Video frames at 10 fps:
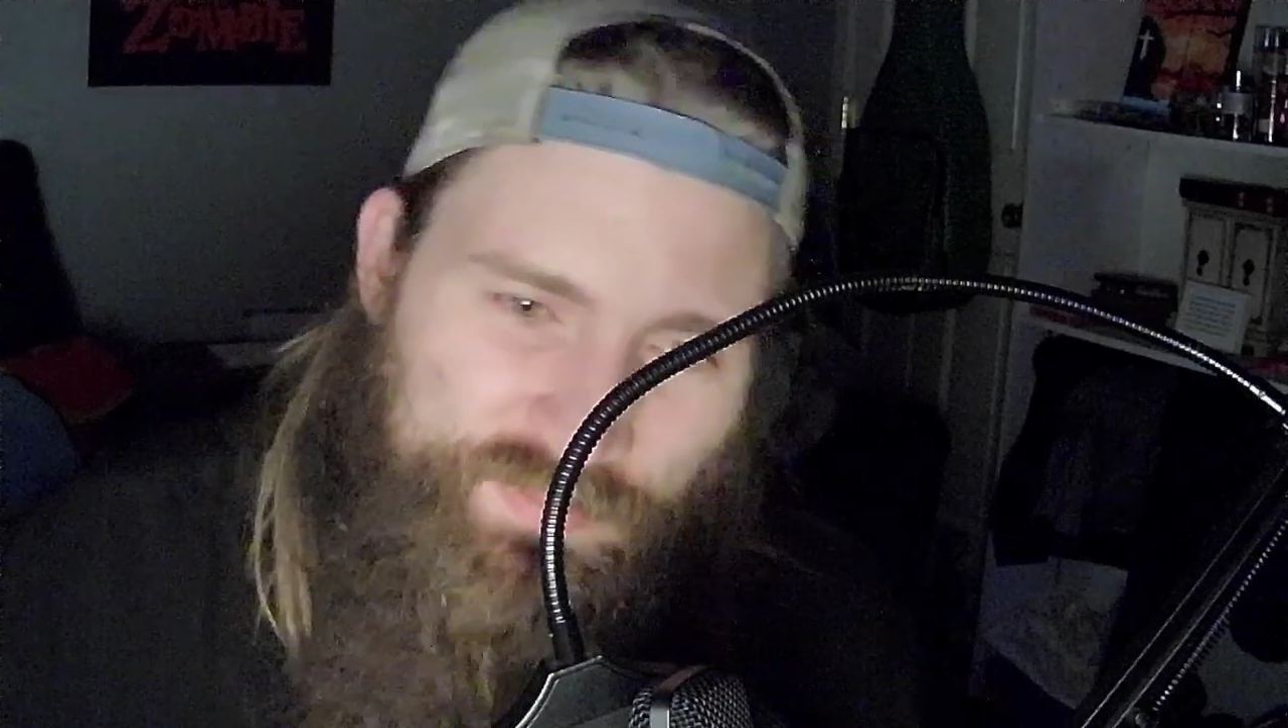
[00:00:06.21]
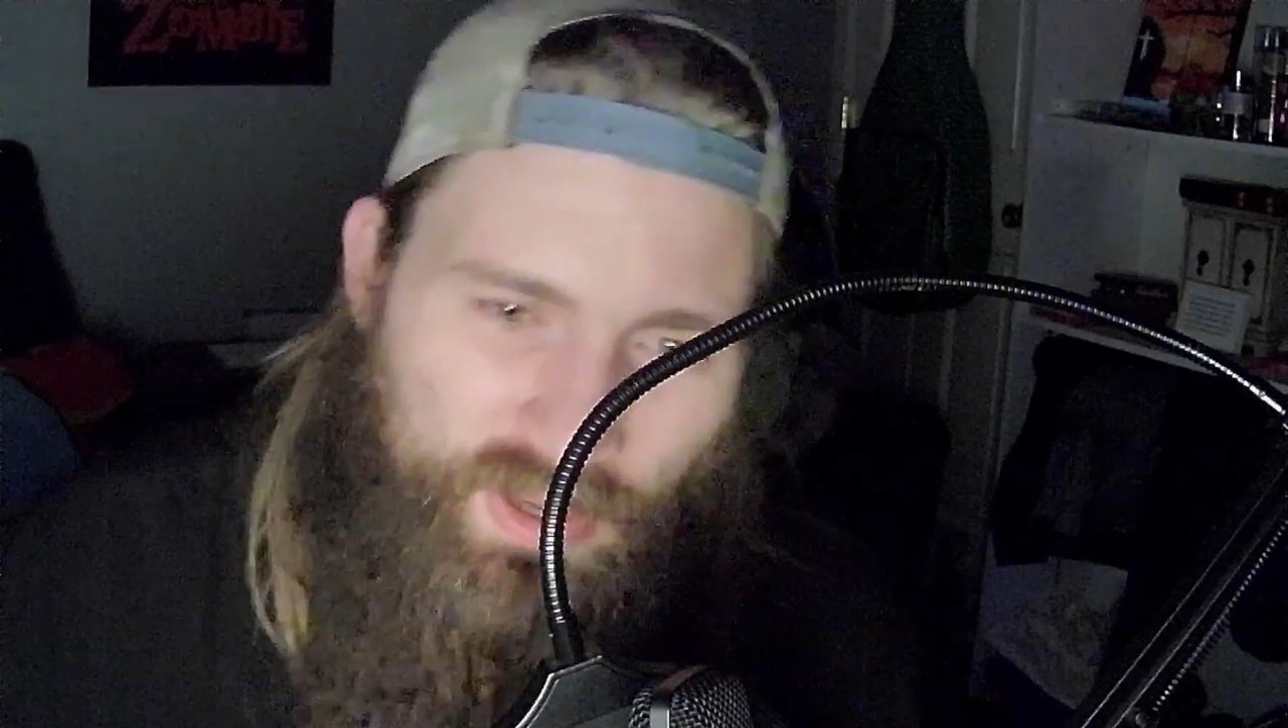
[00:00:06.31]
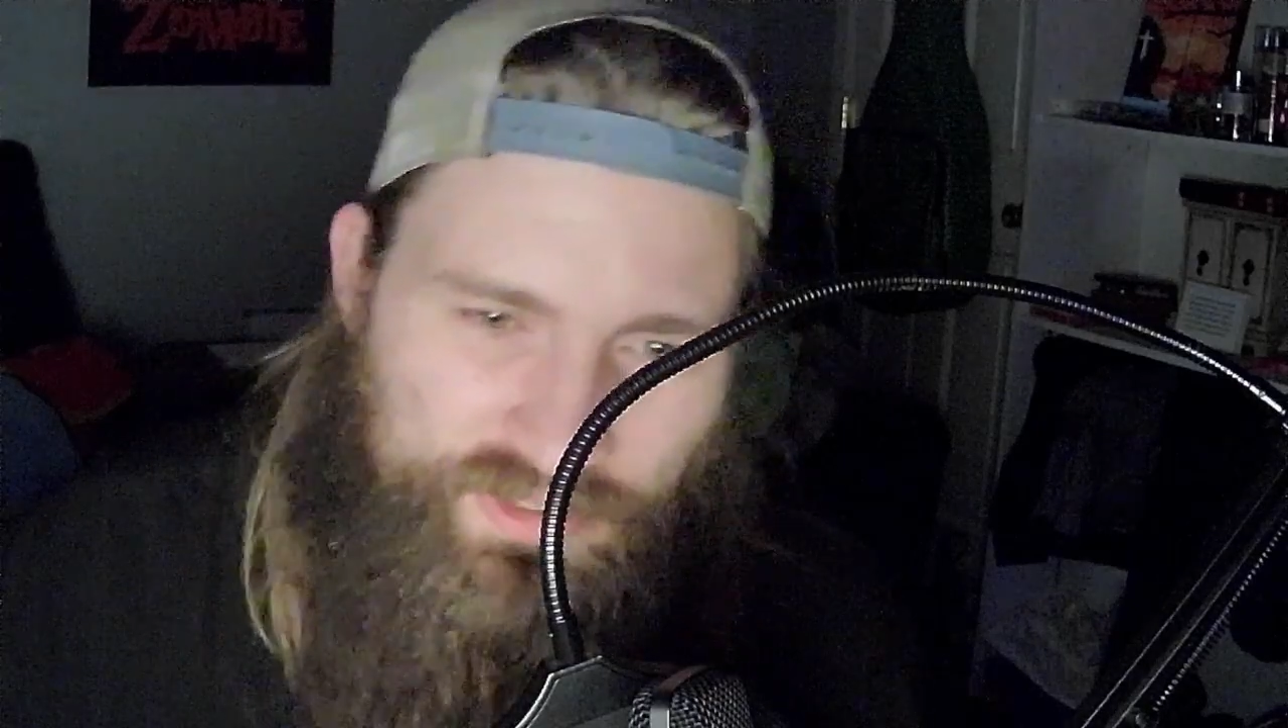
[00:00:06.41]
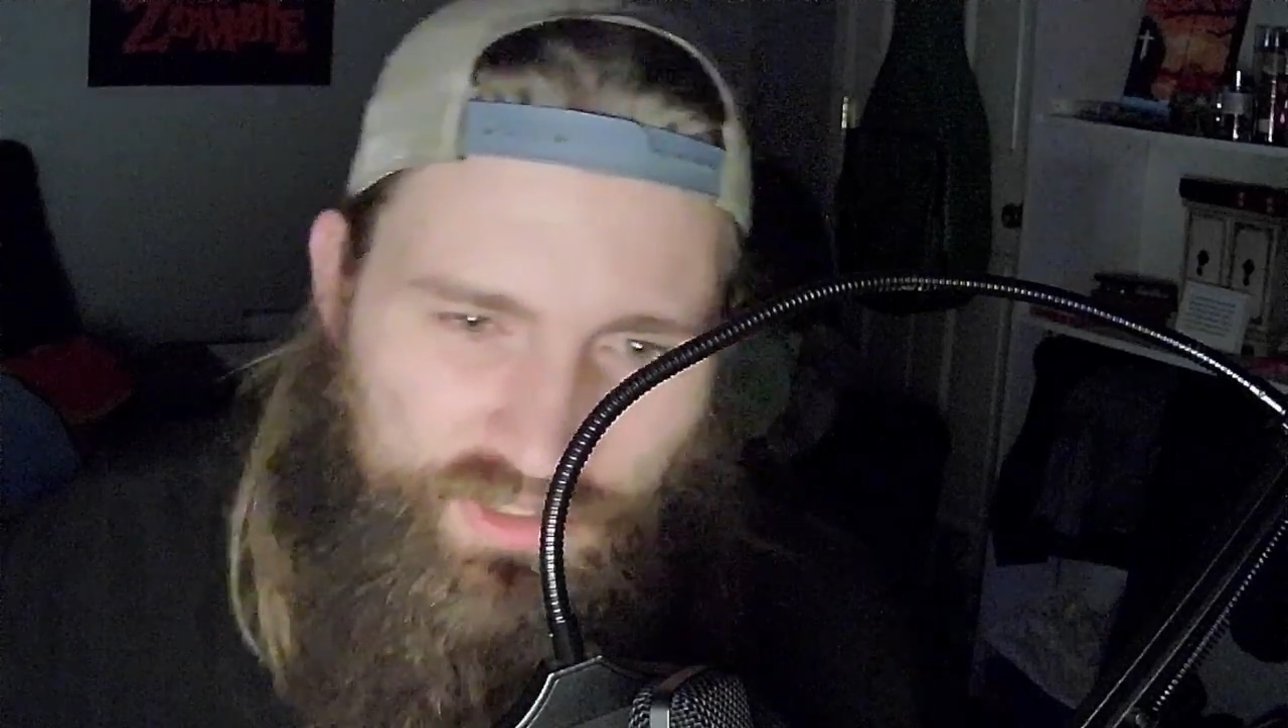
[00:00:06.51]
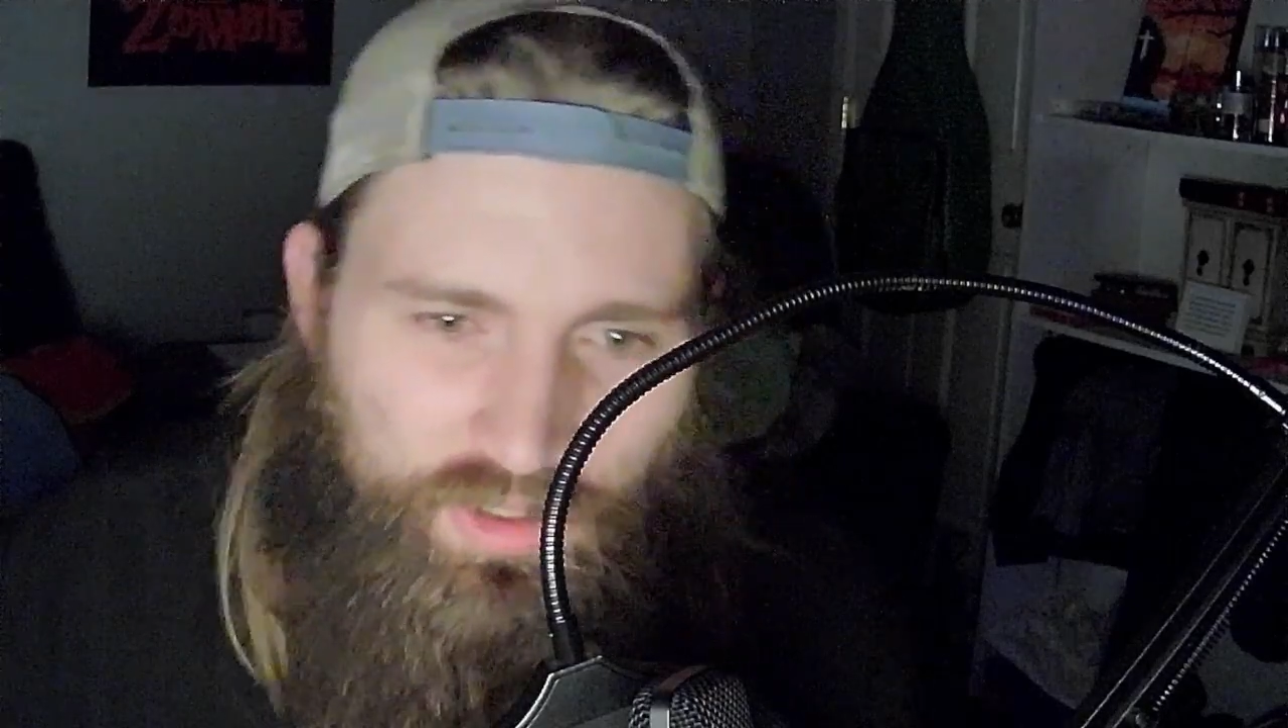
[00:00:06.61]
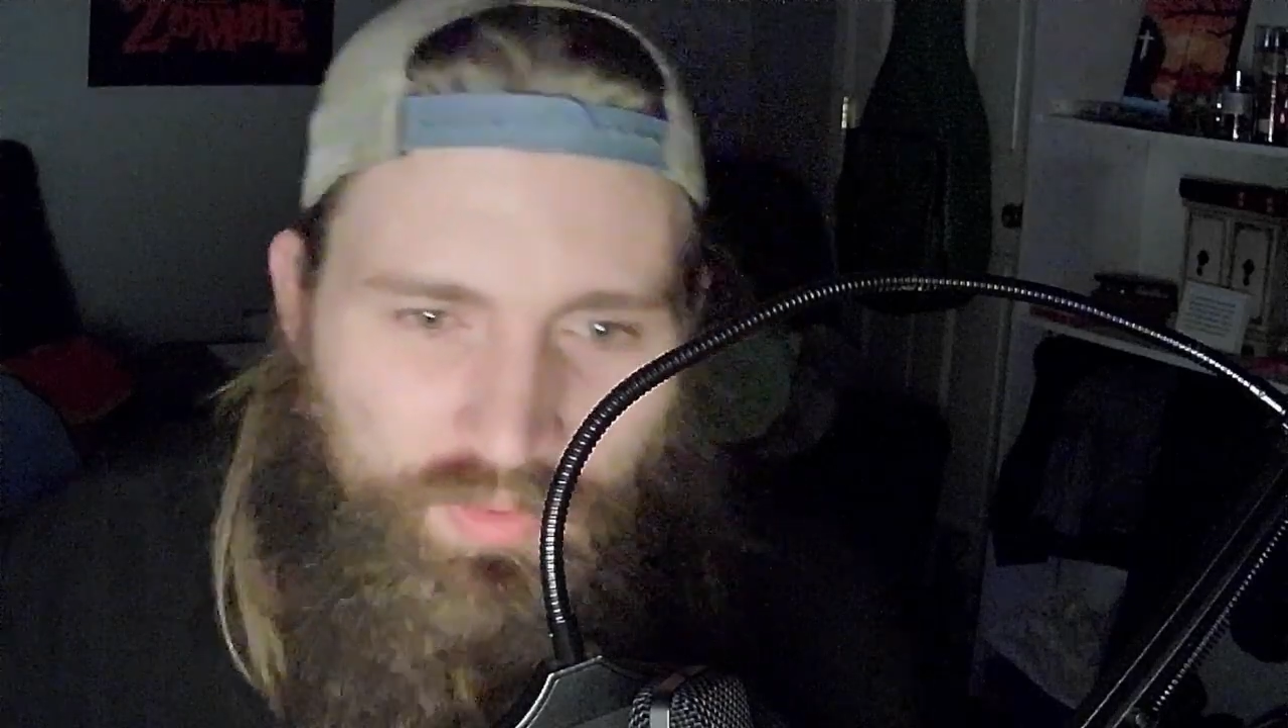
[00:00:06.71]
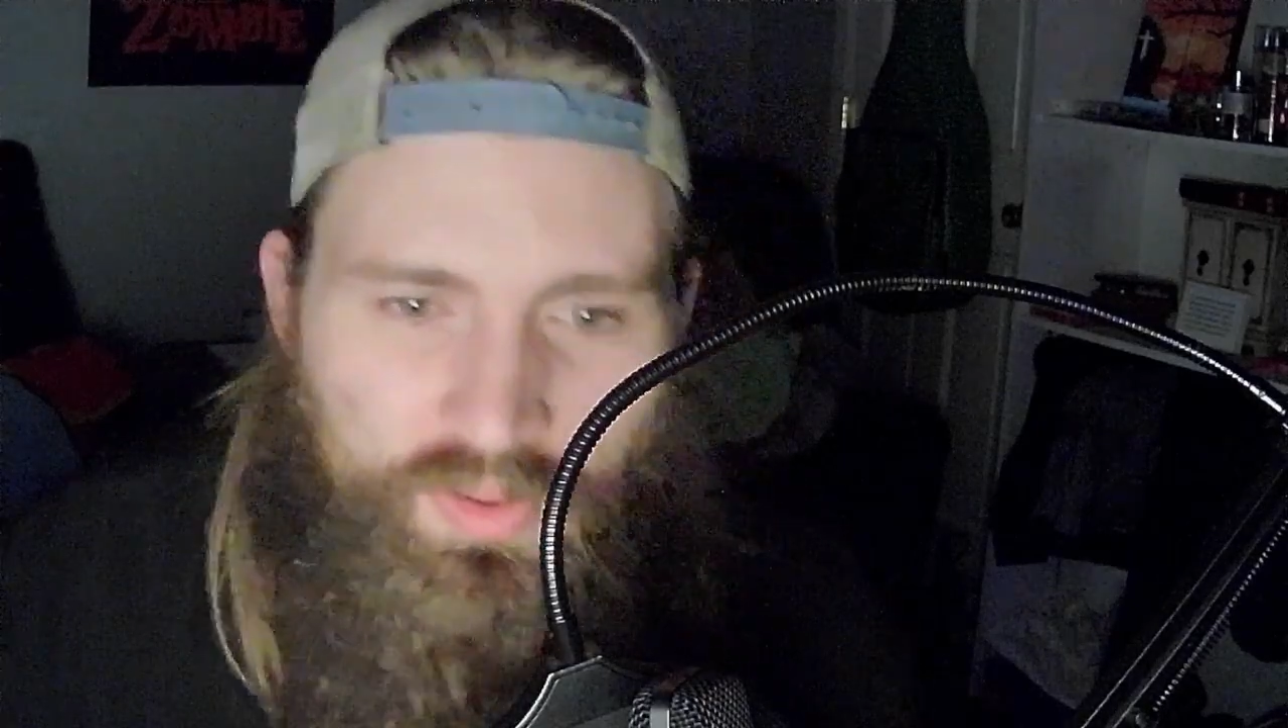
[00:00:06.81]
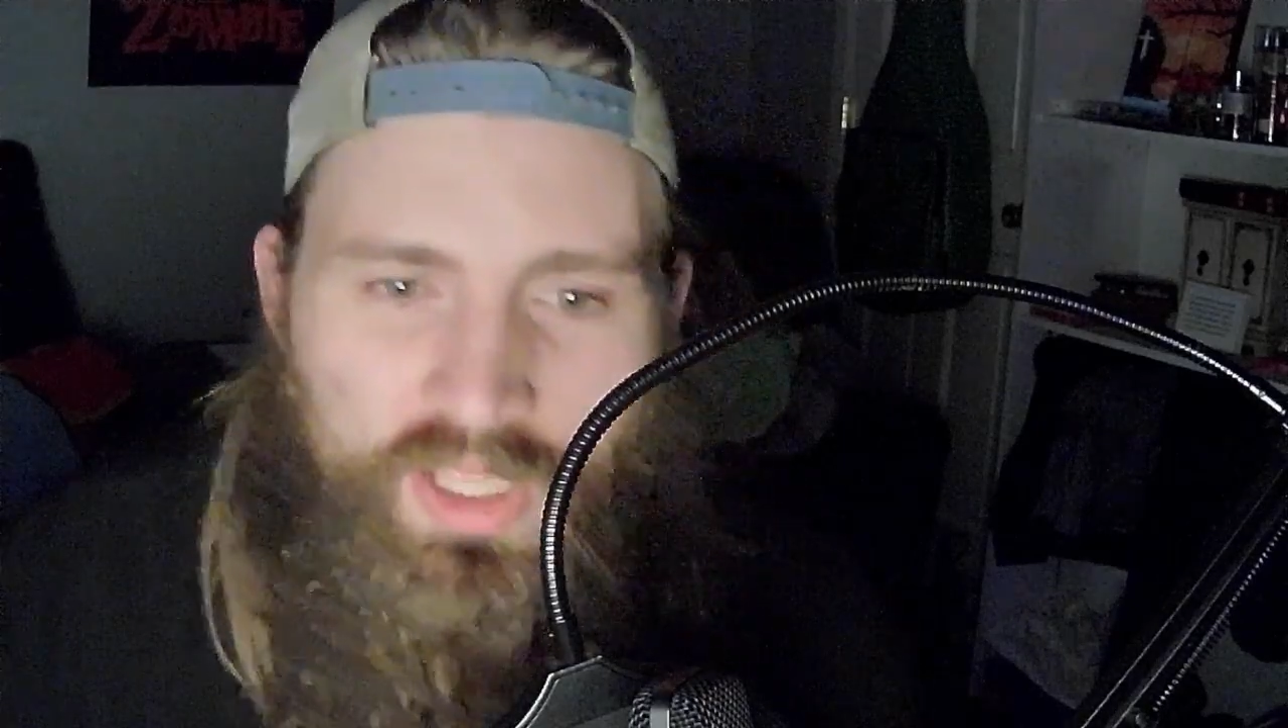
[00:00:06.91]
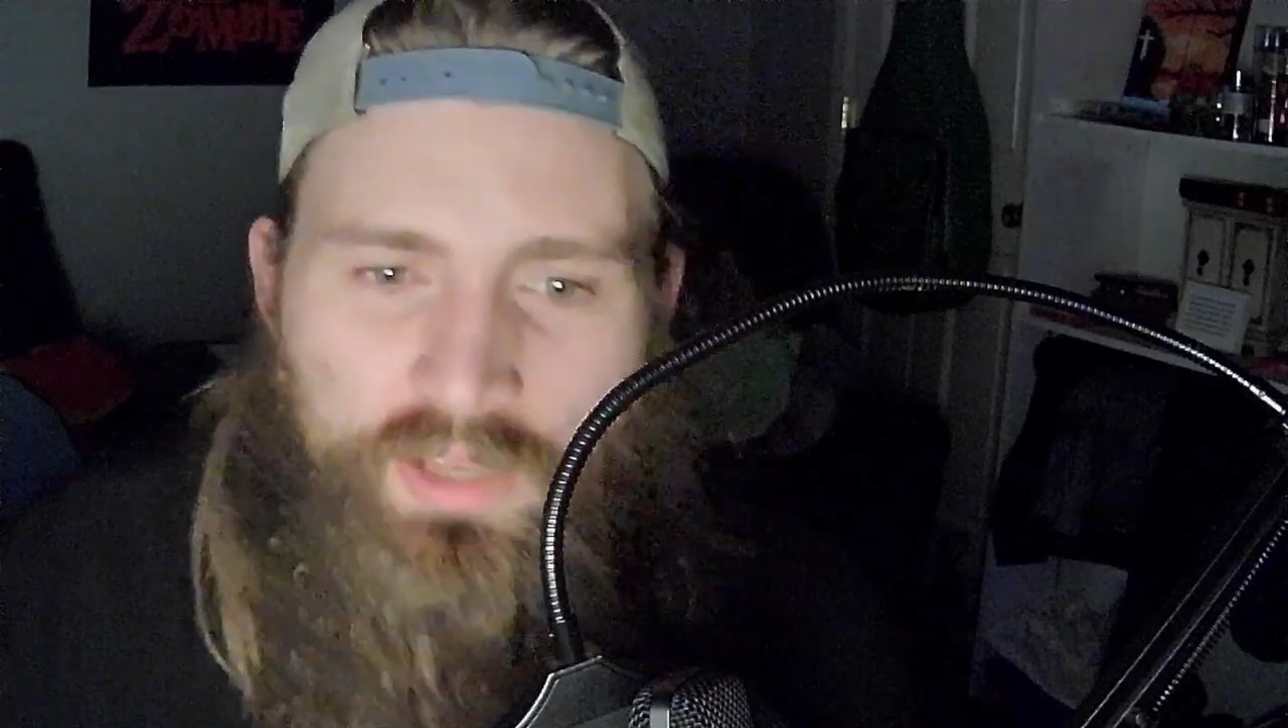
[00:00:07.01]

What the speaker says: Mexico.